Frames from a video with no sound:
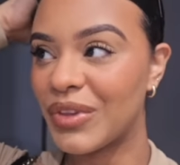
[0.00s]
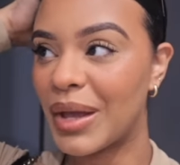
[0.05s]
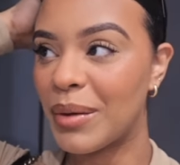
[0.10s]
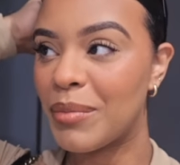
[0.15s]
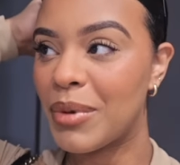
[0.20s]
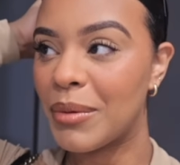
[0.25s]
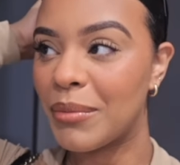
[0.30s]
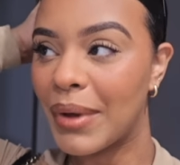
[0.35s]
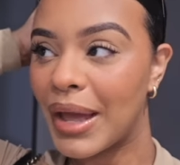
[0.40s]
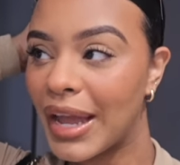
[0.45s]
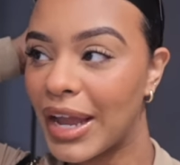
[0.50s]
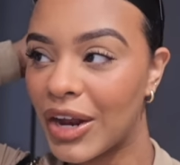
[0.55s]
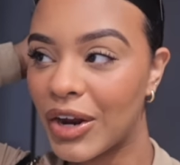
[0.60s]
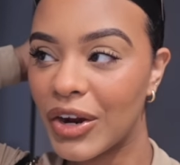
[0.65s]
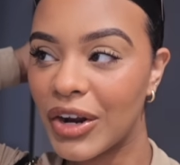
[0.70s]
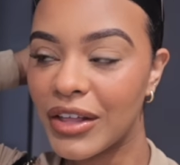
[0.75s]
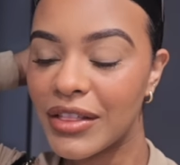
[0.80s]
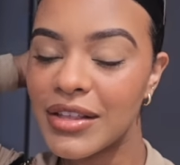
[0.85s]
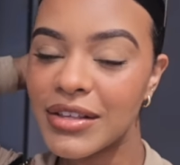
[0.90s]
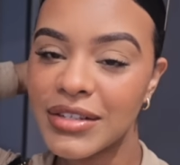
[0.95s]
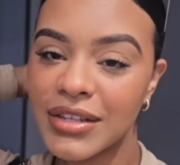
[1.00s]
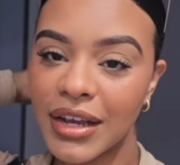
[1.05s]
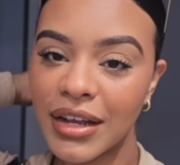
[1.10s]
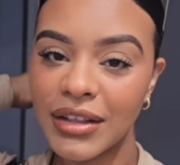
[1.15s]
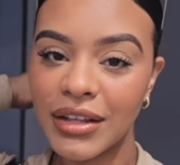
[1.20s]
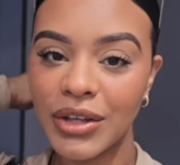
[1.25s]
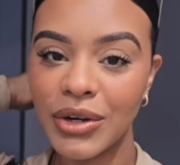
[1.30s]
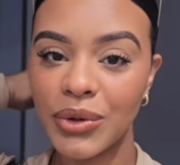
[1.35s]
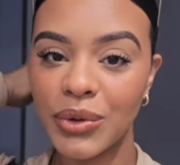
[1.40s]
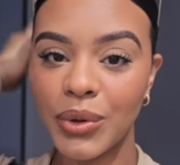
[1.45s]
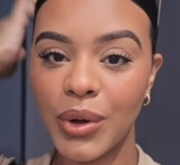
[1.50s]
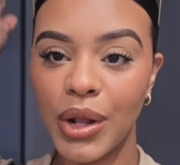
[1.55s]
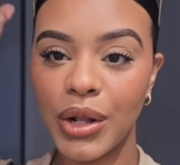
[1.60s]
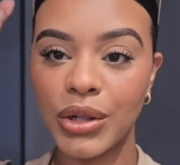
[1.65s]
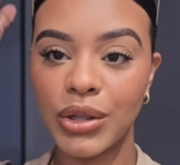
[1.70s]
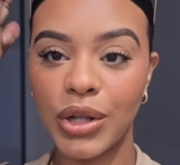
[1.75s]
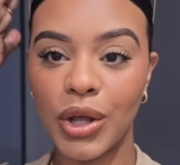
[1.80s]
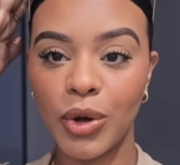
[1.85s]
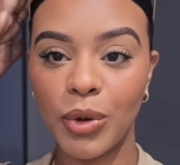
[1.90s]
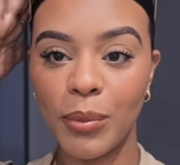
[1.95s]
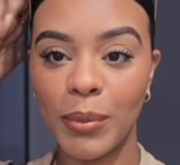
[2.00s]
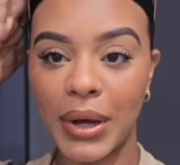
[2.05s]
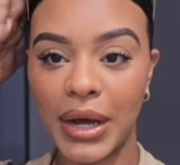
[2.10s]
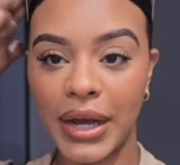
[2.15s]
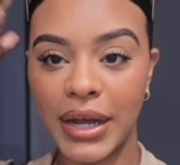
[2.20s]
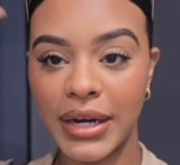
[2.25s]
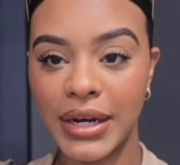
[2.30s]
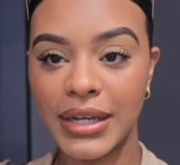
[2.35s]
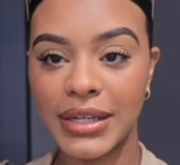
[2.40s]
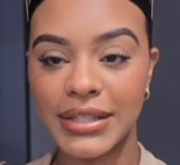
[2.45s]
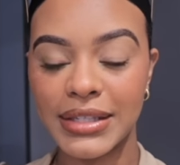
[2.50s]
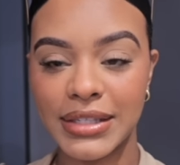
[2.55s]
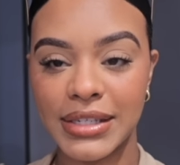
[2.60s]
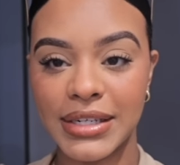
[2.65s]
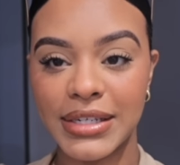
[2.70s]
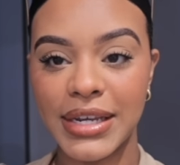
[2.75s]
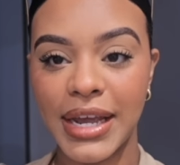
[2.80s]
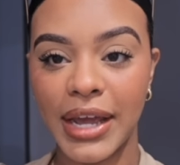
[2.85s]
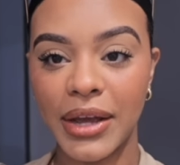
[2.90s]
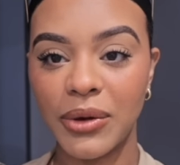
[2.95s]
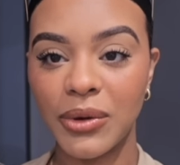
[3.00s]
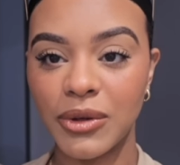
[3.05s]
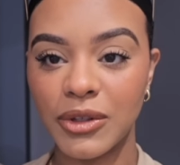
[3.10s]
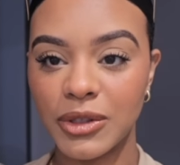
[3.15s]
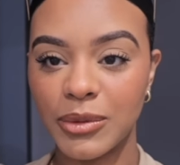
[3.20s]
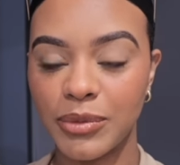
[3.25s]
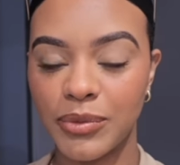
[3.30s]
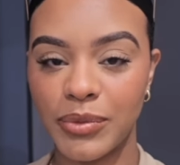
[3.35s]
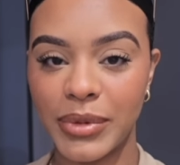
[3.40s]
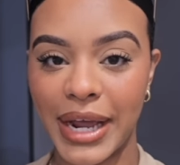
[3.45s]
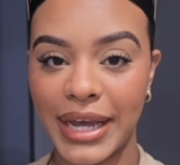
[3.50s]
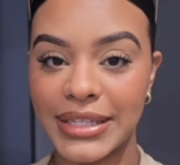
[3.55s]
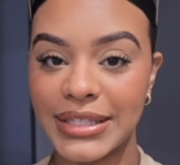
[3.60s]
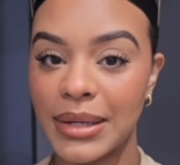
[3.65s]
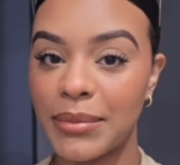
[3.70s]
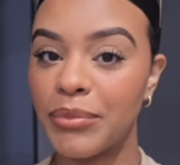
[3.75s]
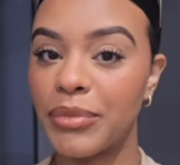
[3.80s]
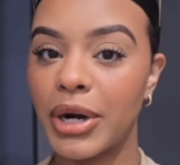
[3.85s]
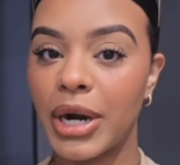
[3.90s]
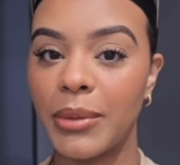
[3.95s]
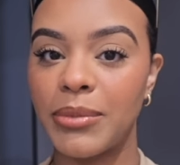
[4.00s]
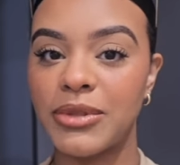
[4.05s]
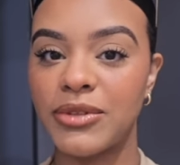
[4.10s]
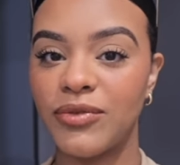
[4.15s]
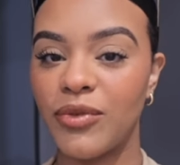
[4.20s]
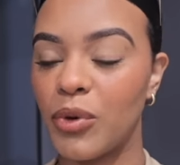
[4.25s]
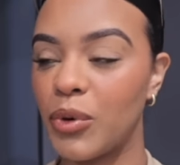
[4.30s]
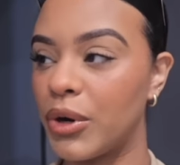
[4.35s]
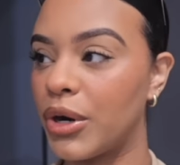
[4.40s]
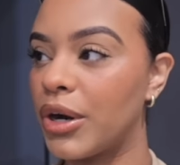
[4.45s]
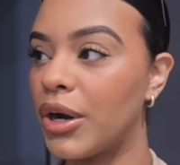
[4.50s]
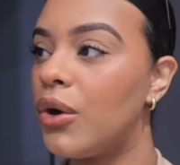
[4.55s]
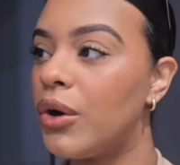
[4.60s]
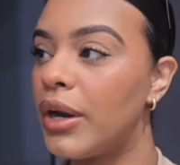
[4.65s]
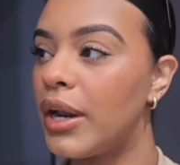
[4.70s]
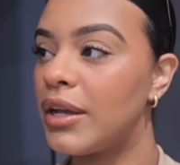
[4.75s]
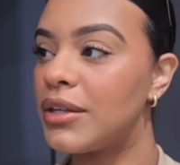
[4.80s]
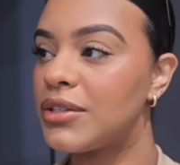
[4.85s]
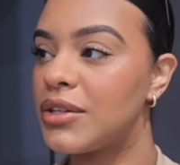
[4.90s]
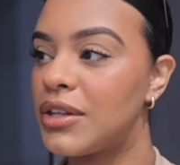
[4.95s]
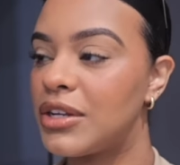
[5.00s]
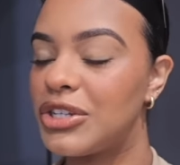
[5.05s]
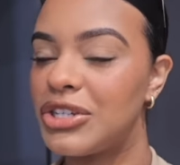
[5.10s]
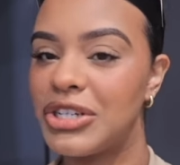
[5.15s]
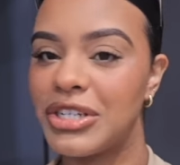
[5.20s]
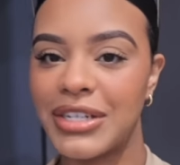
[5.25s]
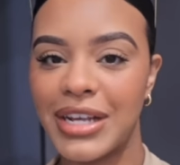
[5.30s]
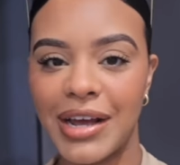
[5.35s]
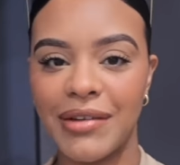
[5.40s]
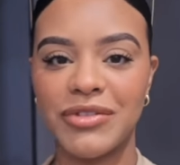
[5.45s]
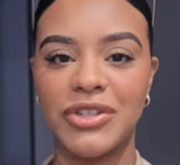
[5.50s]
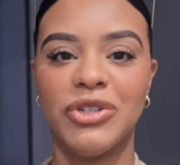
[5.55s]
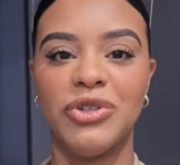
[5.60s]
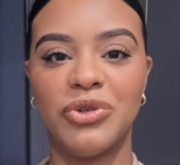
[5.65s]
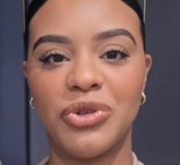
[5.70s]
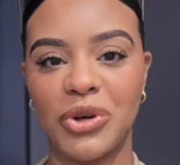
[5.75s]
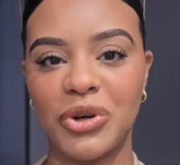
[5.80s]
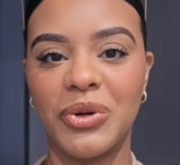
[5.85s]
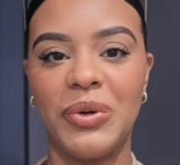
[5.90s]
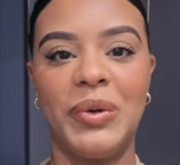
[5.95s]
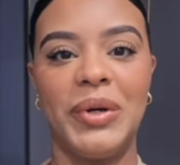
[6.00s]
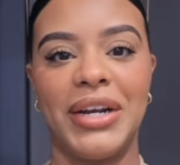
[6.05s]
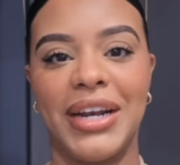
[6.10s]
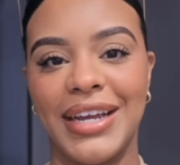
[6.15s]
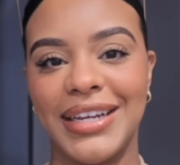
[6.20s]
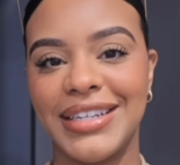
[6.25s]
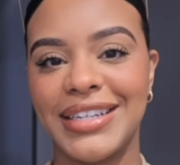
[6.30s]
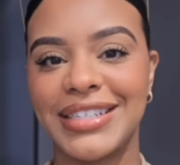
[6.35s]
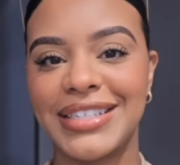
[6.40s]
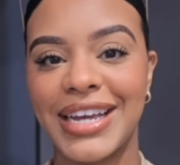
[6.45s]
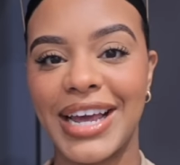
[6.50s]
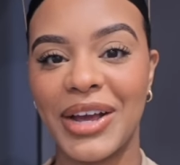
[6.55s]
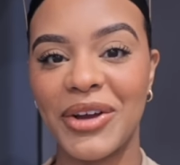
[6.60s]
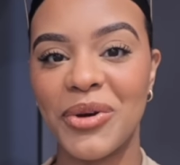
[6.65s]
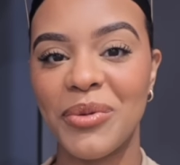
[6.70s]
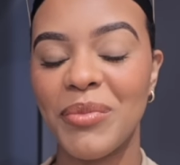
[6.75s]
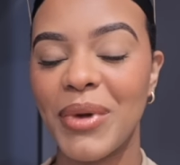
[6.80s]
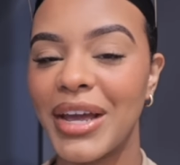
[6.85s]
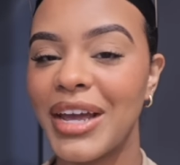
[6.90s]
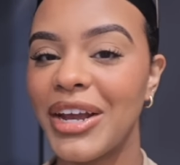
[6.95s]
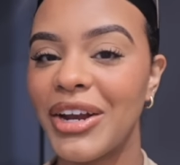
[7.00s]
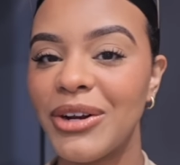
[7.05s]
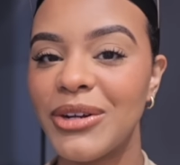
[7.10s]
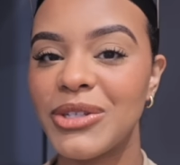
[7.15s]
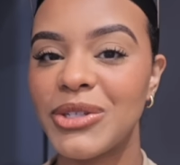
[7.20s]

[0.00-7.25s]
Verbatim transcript: I put my hair in this like little low bun. It's detangled, nice and prepped for Ona so that she doesn't have to struggle and like detangle my hair.